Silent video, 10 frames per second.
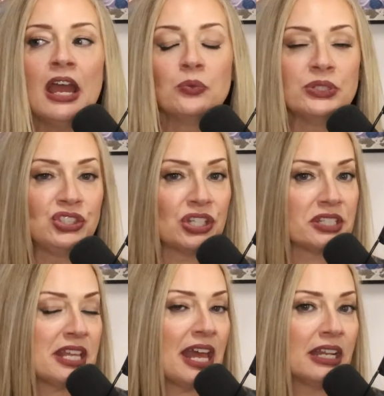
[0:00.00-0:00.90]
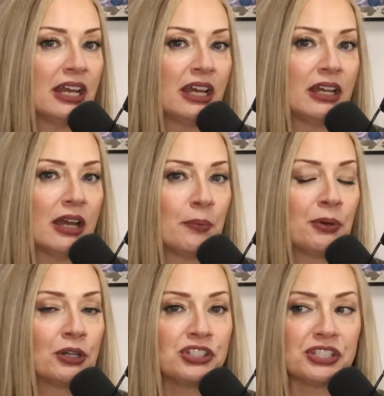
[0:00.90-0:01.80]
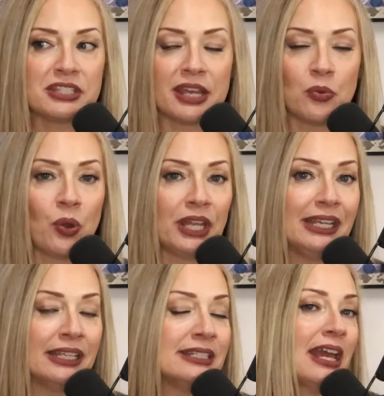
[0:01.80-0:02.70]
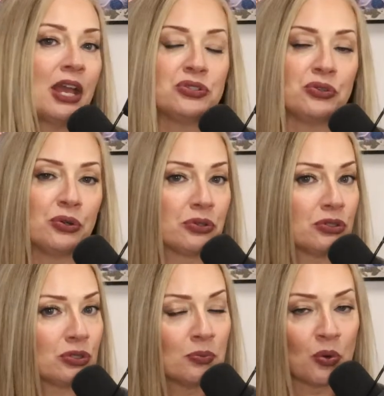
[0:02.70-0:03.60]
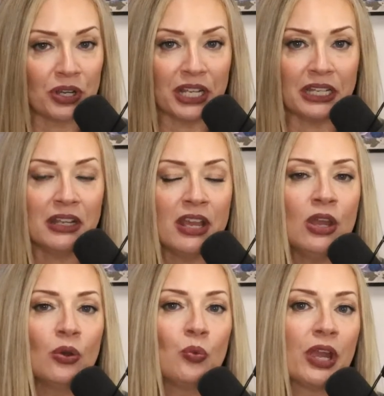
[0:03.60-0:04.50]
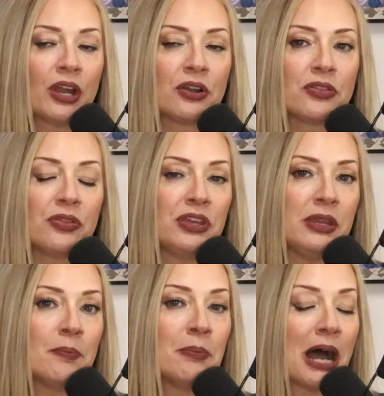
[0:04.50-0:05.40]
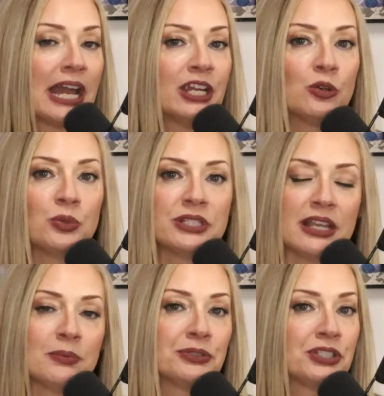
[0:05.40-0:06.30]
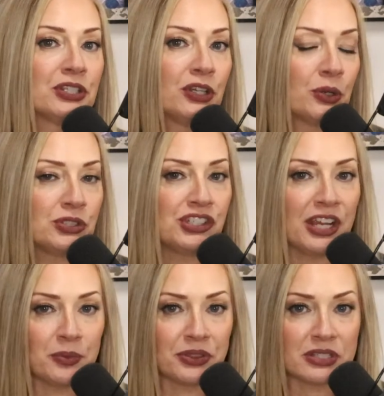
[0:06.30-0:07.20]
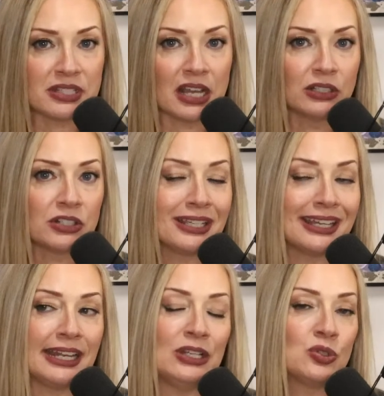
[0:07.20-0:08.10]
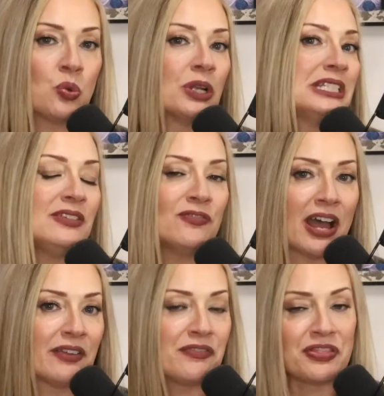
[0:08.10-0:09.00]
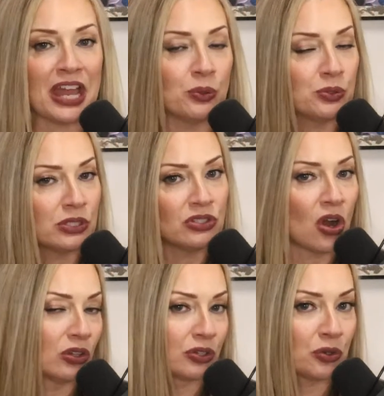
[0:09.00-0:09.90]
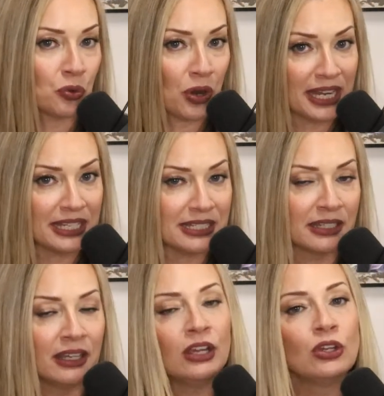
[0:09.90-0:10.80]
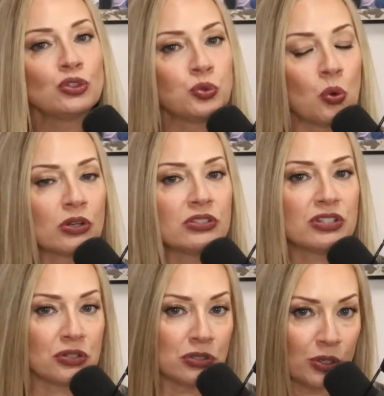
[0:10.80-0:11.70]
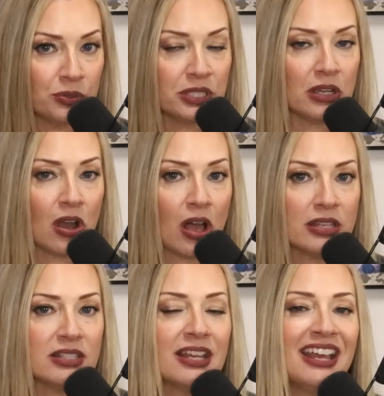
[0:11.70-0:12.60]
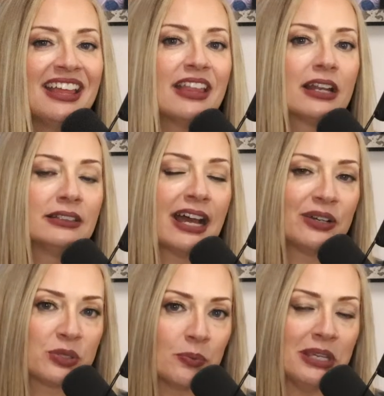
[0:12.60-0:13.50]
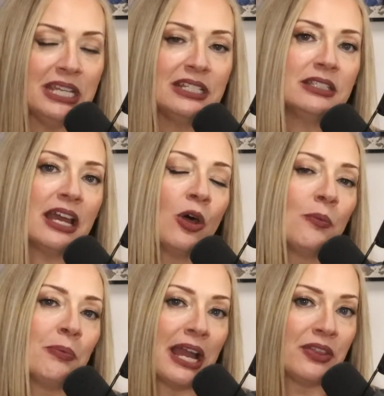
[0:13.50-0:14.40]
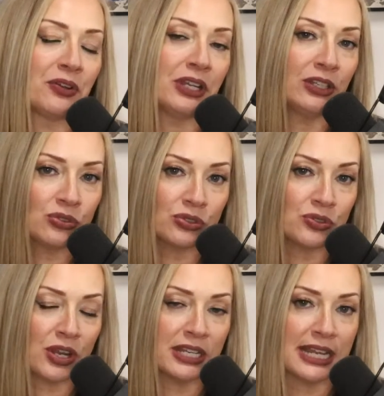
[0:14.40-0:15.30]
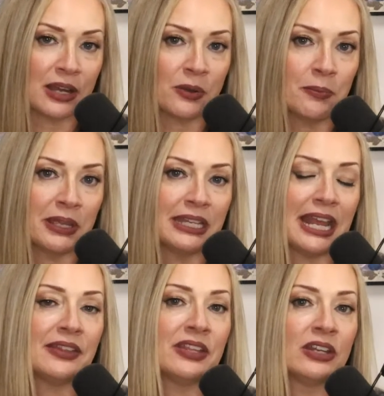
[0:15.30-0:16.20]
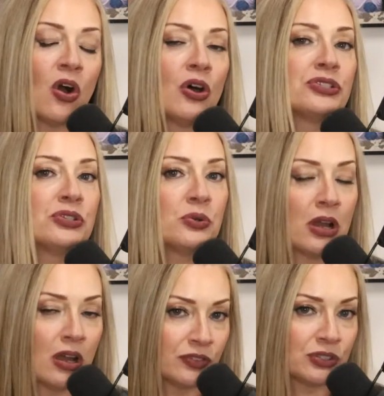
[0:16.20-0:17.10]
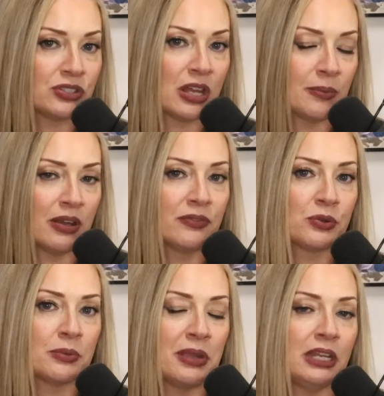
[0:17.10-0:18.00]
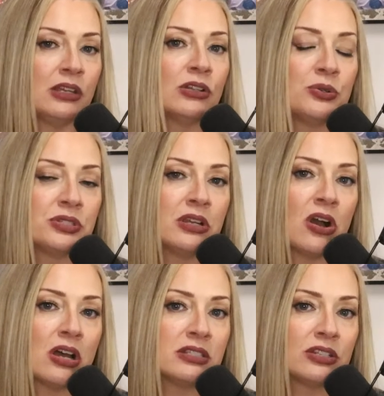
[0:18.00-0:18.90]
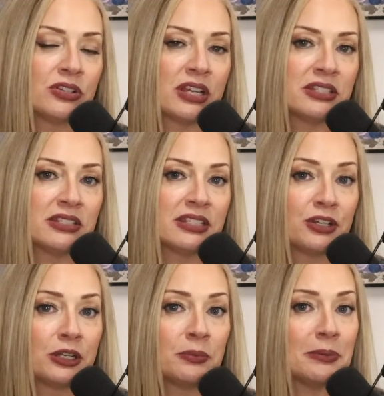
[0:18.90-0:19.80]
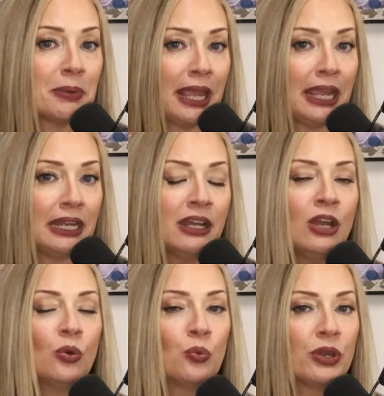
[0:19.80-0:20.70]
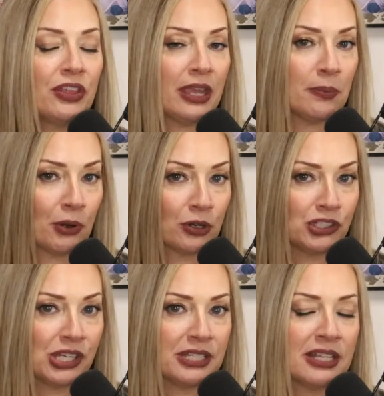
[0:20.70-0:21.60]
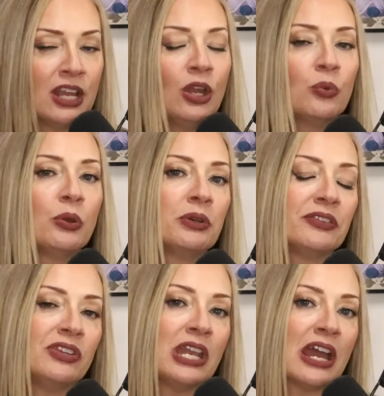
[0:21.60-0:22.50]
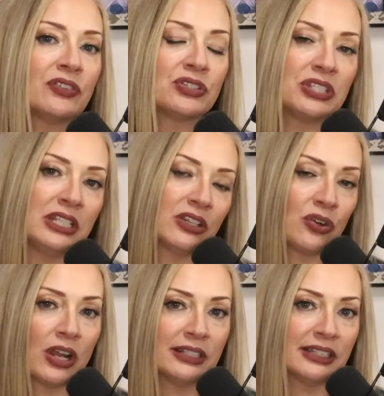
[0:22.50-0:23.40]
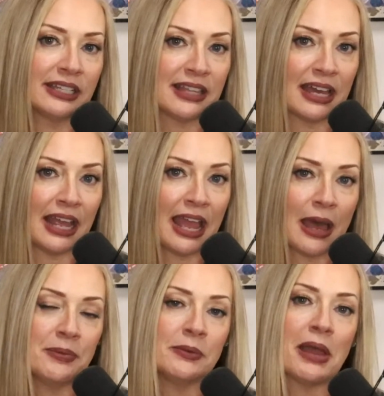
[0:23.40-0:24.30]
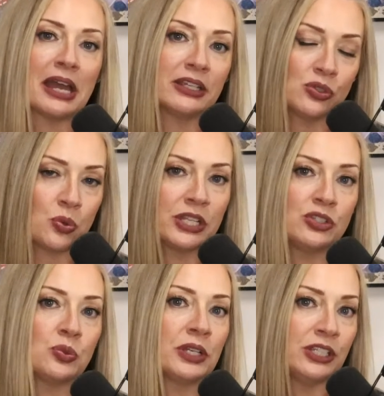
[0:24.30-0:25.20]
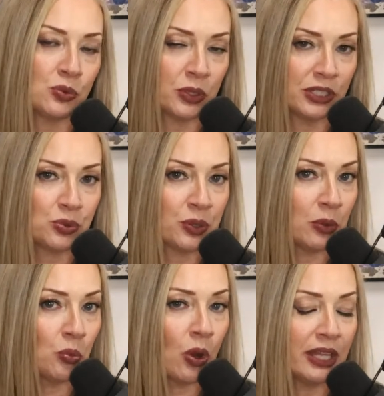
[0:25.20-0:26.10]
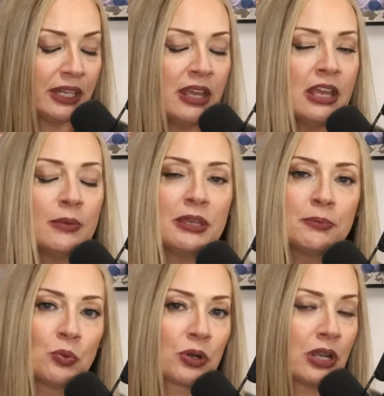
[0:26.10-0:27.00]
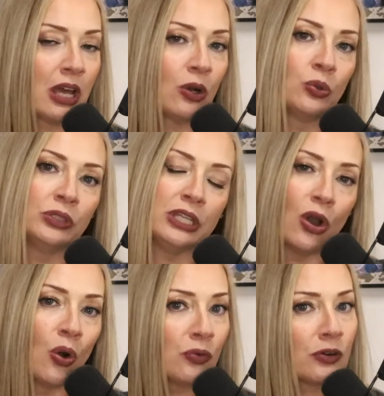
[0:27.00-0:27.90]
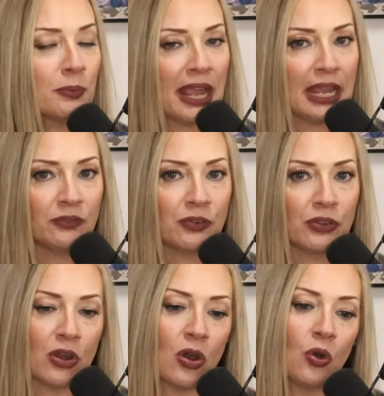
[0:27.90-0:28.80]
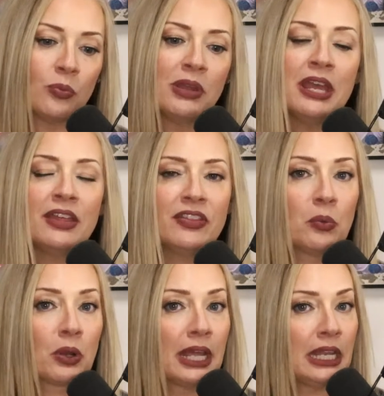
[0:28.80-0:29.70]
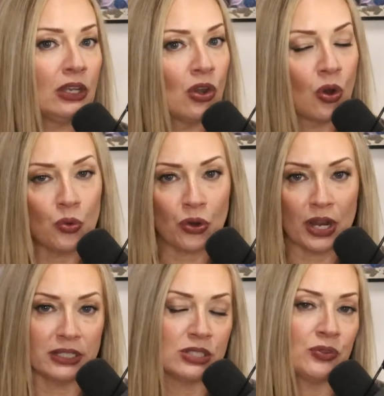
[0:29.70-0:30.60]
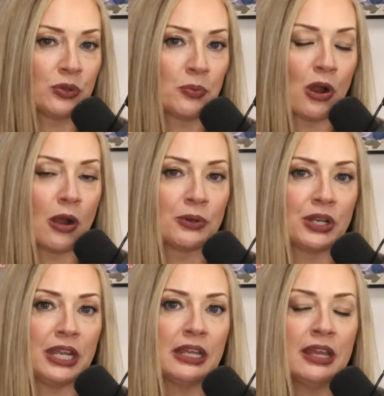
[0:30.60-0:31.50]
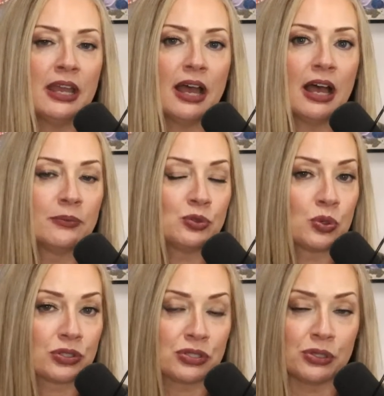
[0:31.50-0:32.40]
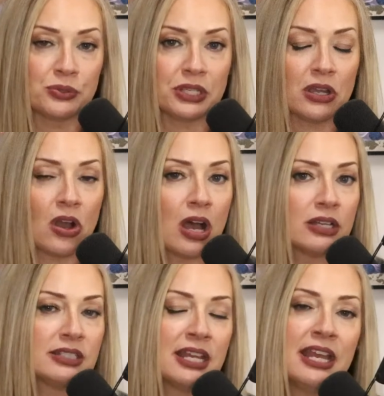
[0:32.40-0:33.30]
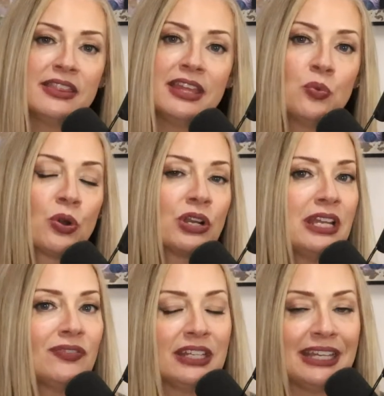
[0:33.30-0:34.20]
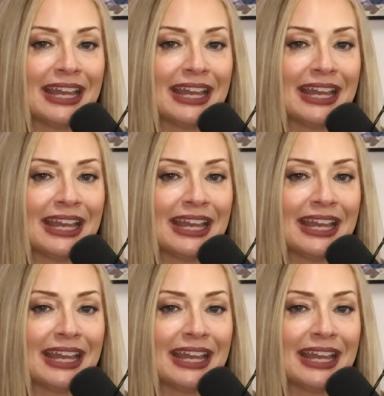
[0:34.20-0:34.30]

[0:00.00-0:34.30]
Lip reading: We just had a purchase that went into escrow this morning where the buyer was able to negotiate with the seller to get a $25,000 credit towards their closing costs. That allows me to help buy their interest rate down a bit and then also cover some of the remaining closing costs that are necessary to be paid with a purchase. We would have never seen a credit like that happen back in 2020, 2021. People were not only overpaying for the home, they were getting no credits for the property towards closing costs. They weren't even